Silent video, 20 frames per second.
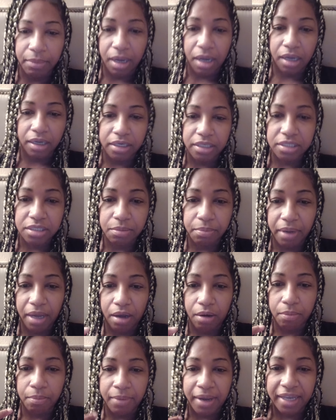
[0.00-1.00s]
honest
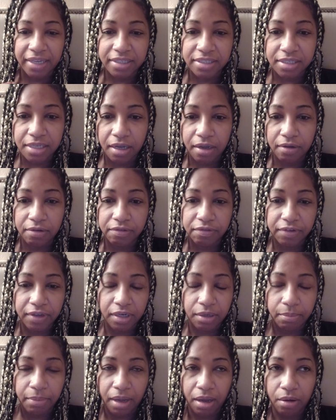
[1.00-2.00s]
about myself and
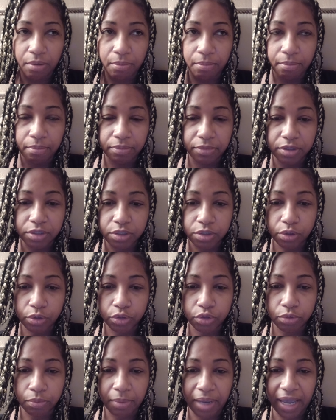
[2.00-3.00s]
about the
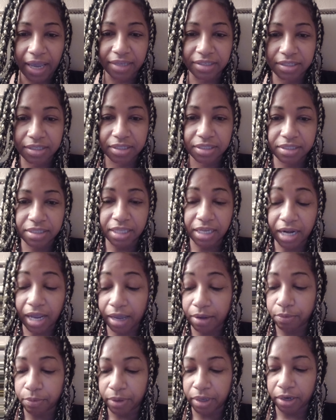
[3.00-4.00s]
social masks that I
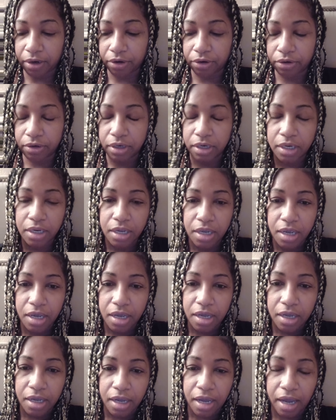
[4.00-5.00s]
wear,
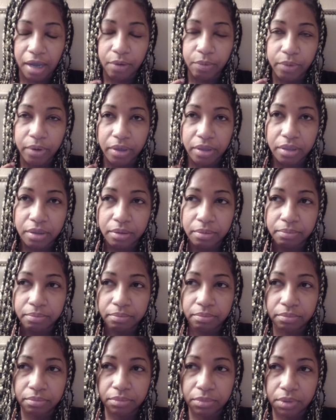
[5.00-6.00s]
I wear
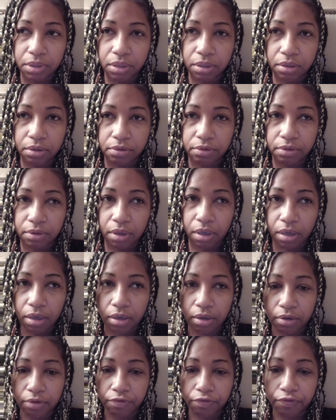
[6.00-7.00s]
them
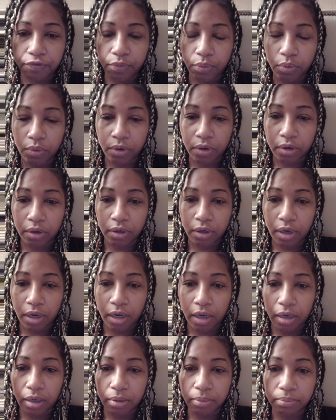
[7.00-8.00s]
for
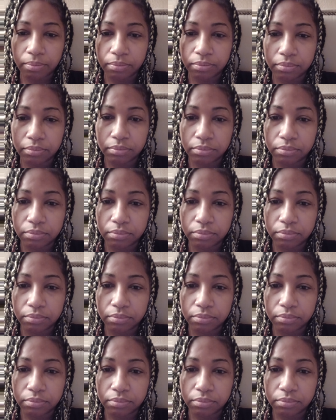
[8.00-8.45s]
um,